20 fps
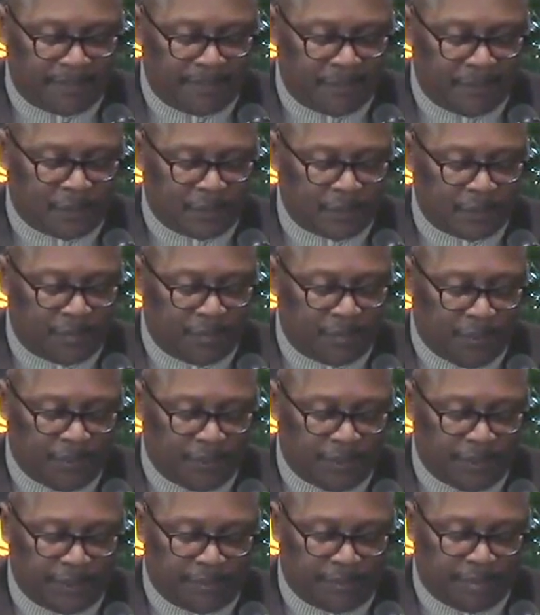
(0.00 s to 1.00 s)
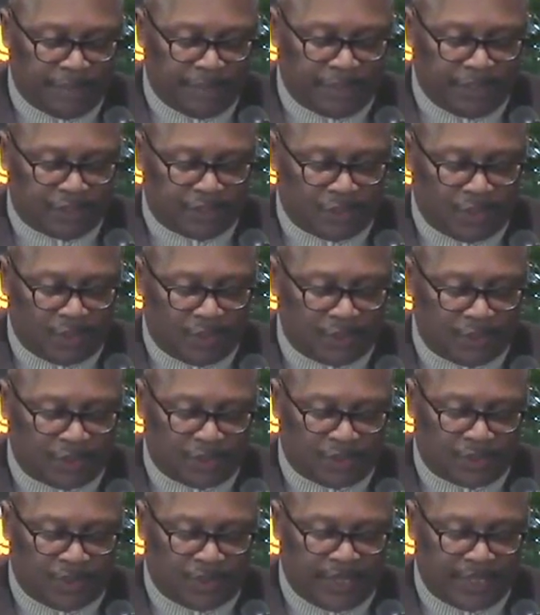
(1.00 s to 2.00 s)
Most importantly, bringing souls to
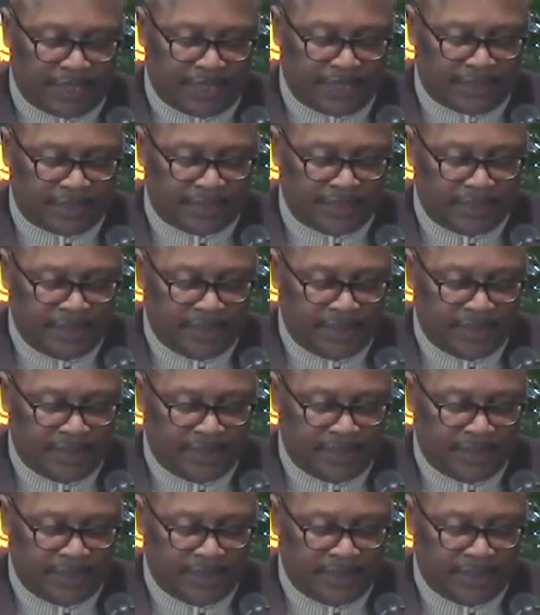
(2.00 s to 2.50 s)
Christ.